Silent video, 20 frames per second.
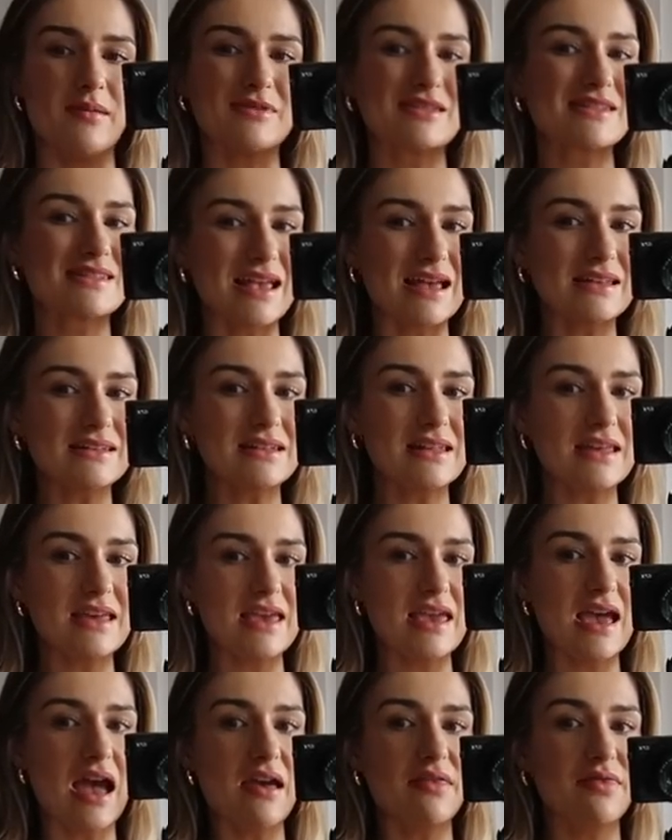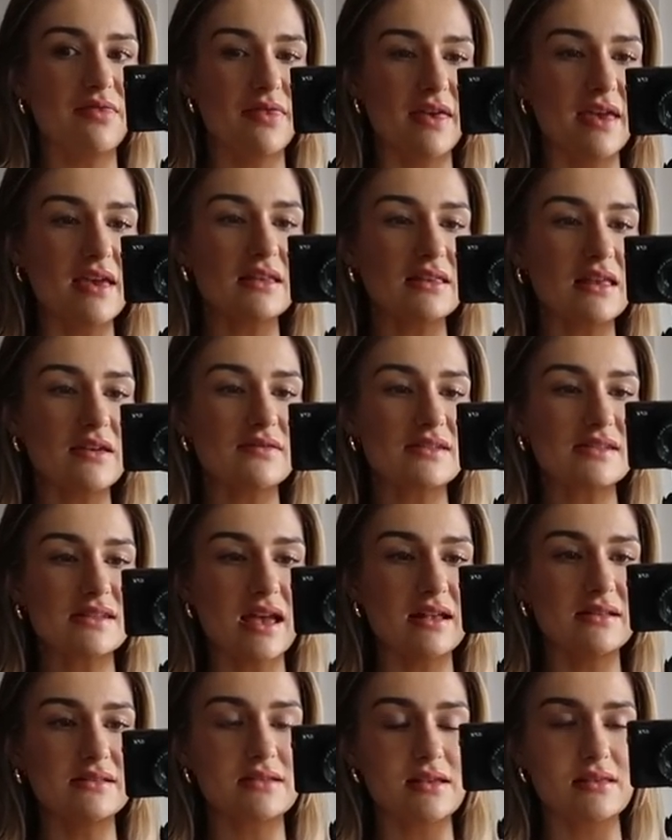Sadly, I think they've
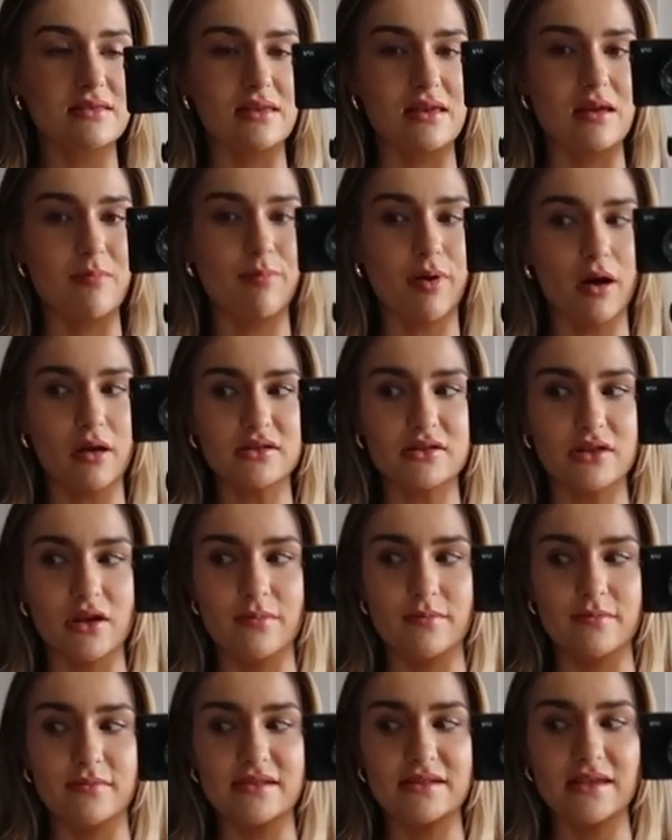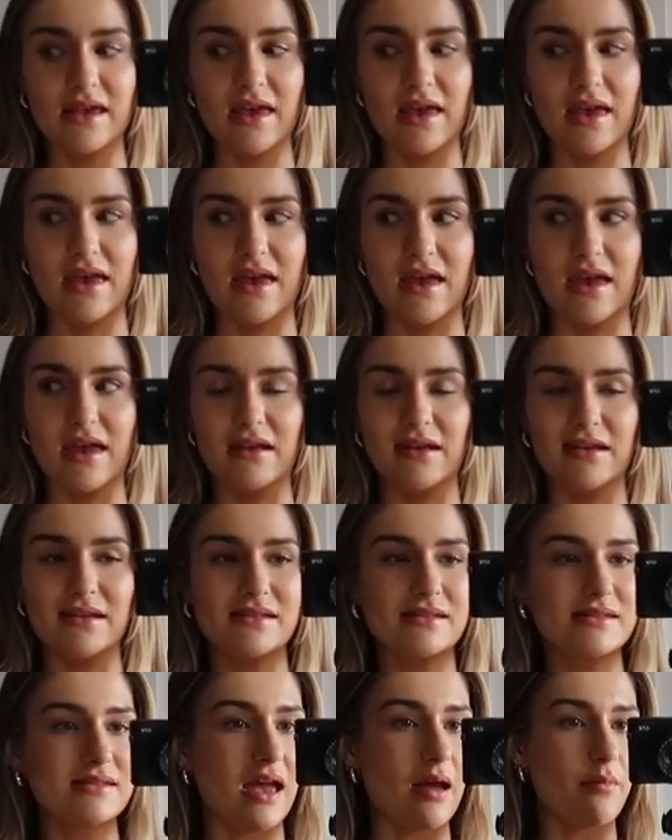sent the bottoms in a
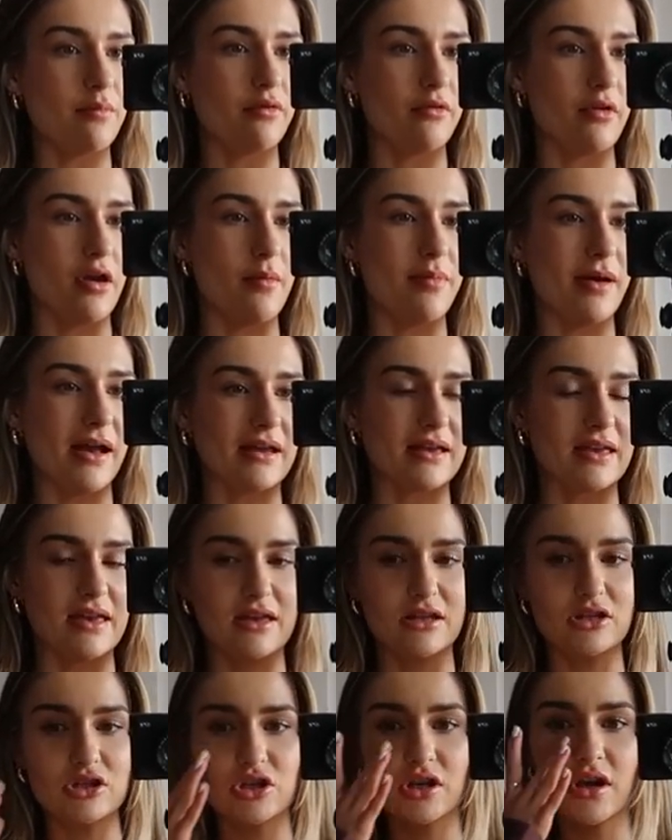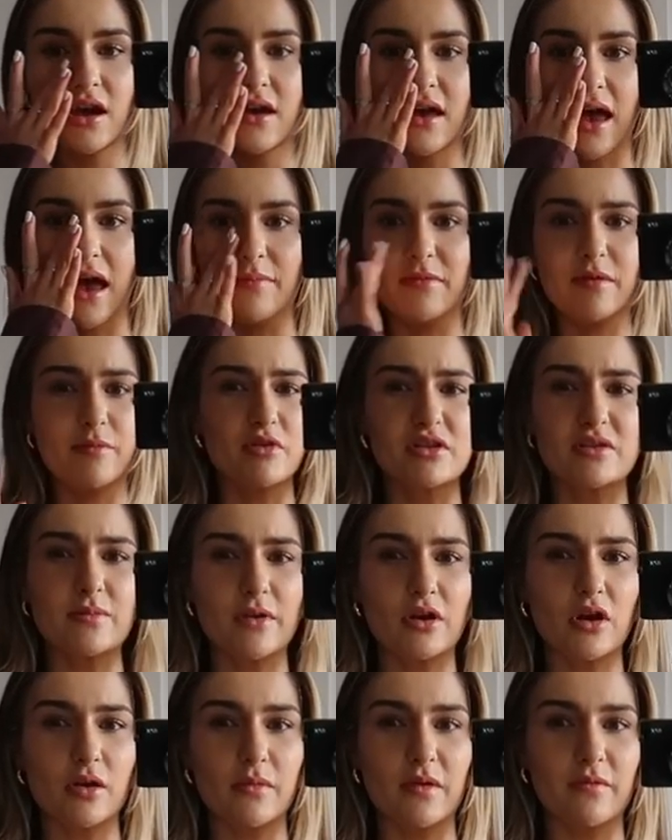separate package. They must have
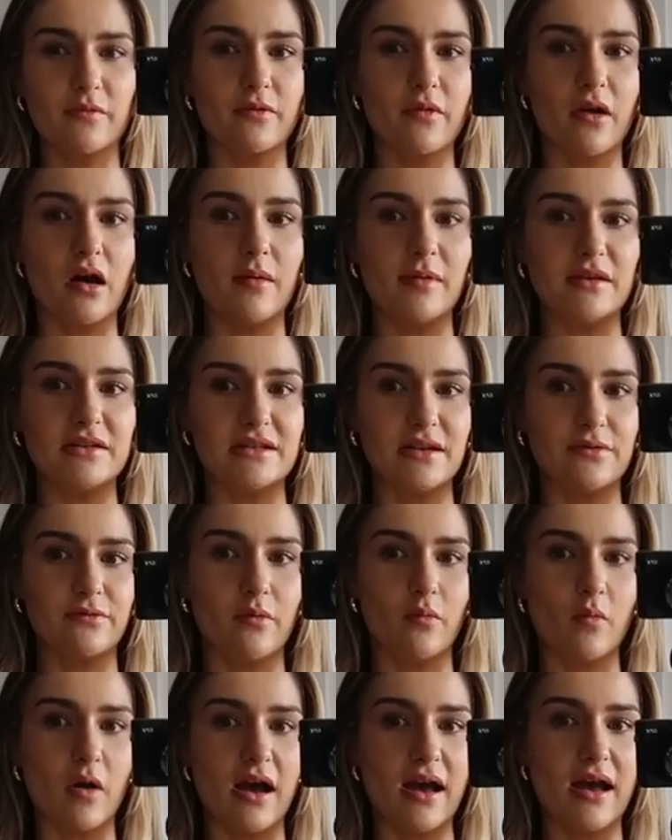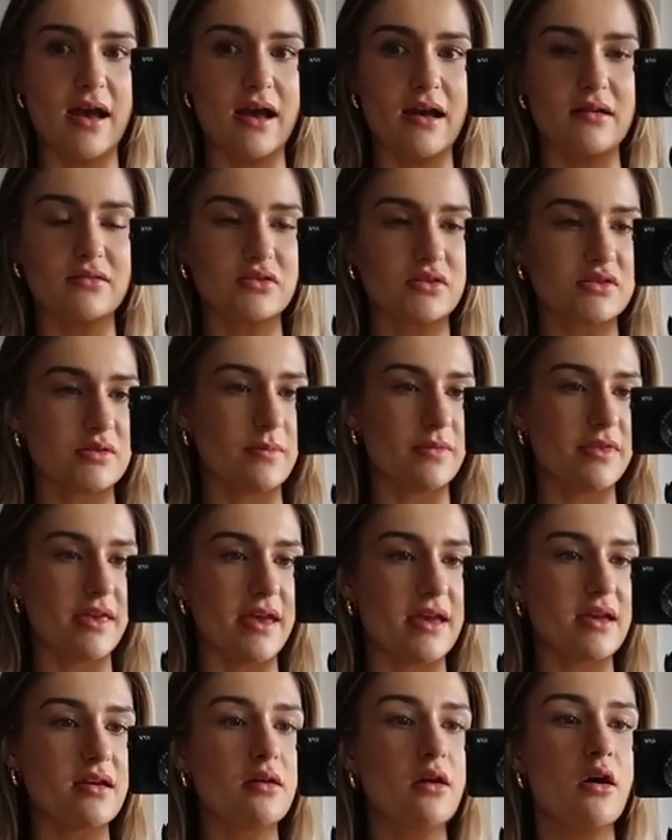been coming from a different warehouse or
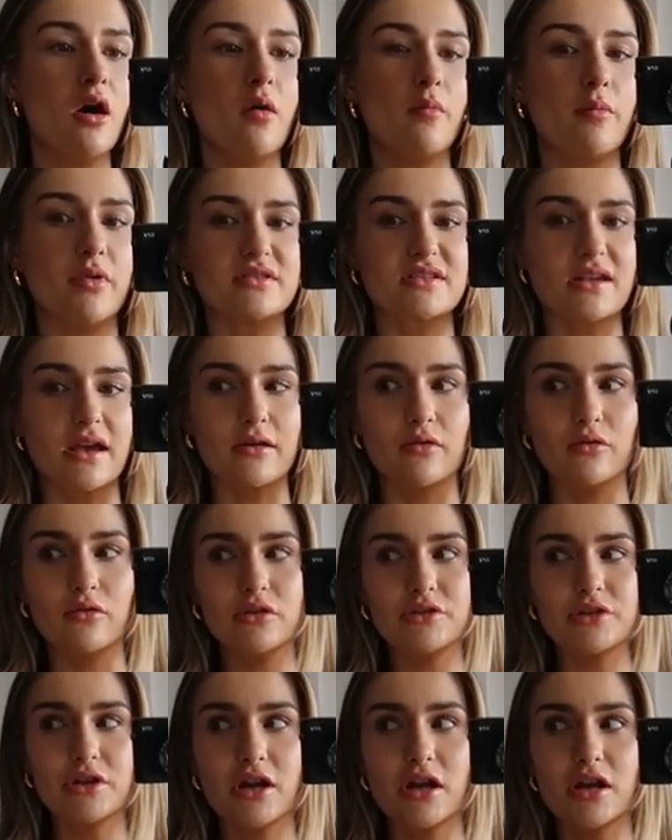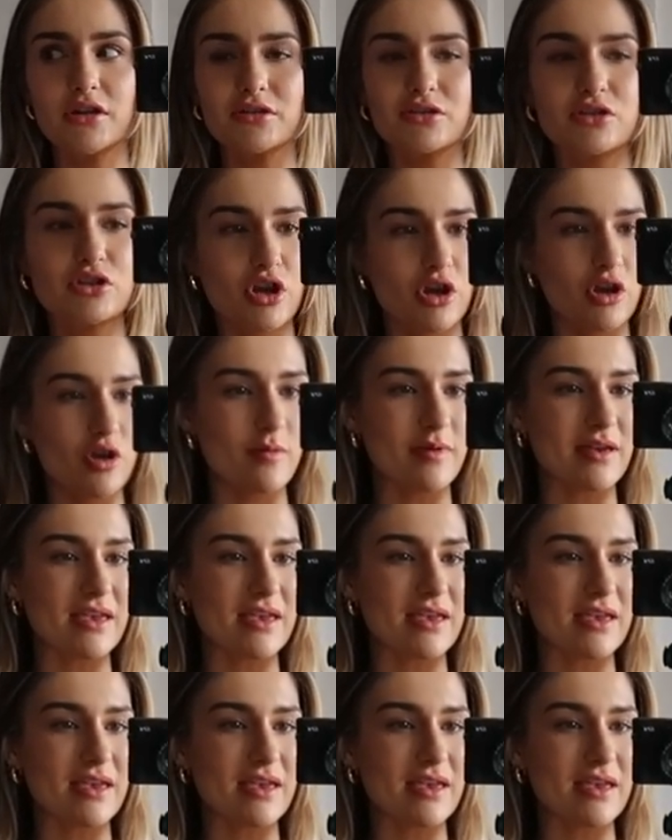something. But I ordered two